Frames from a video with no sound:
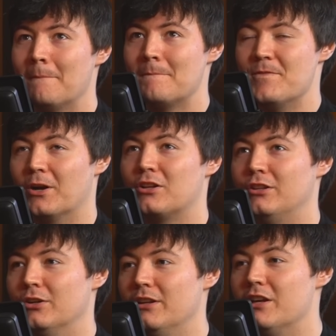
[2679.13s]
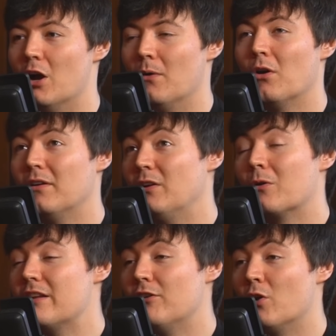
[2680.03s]
they're clearly
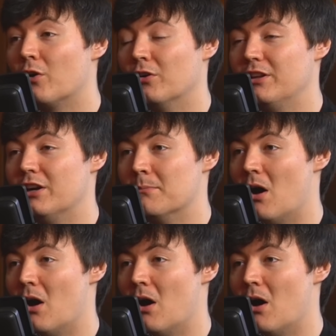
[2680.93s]
or even earlier